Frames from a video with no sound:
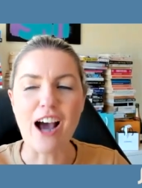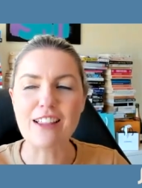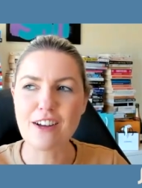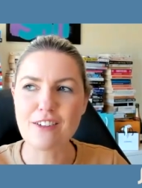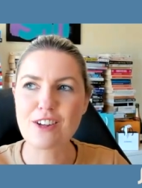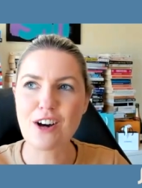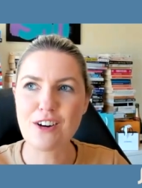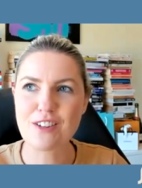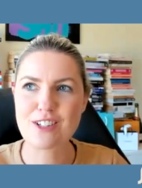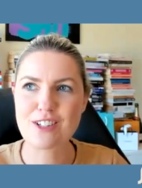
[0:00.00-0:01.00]
I love the
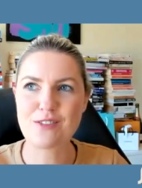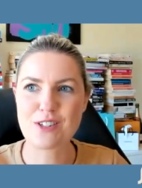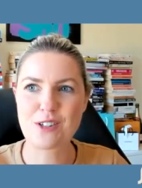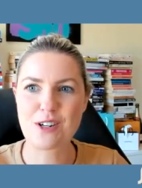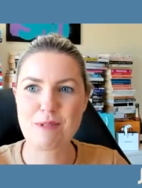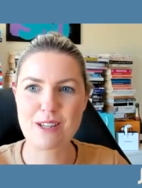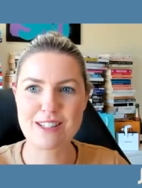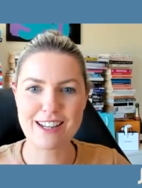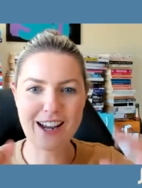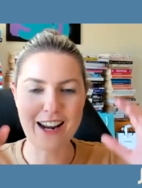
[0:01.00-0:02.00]
coffee shop story
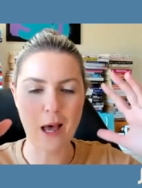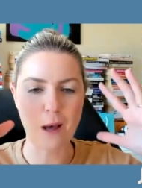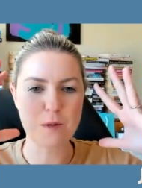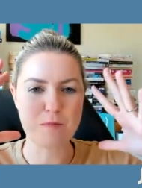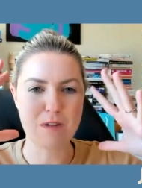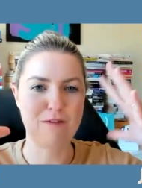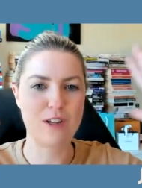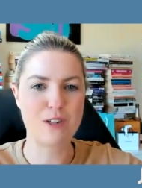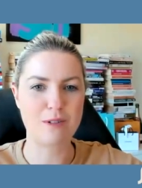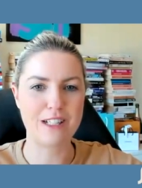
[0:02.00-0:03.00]
because it kind of helped me
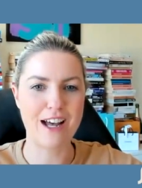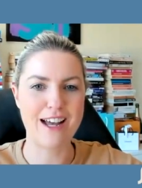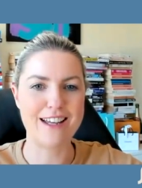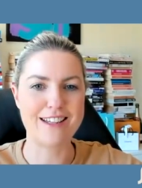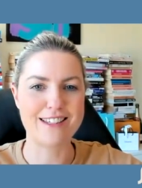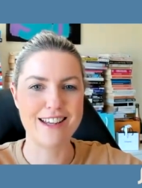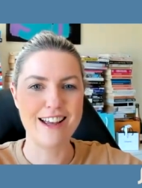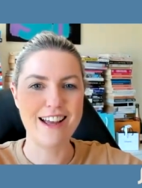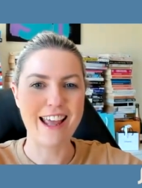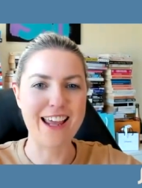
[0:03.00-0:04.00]
visualize
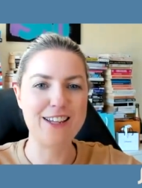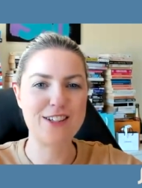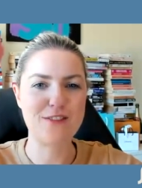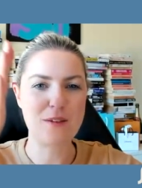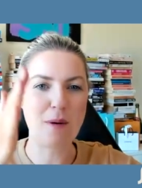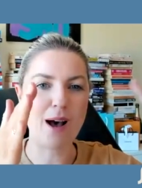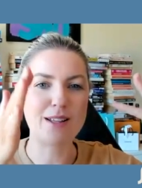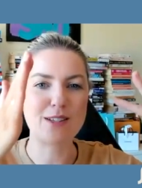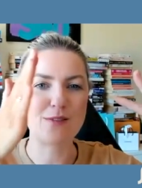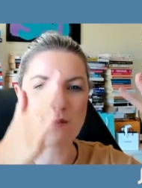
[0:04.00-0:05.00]
each of the
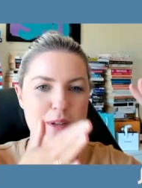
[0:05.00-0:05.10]
parts of your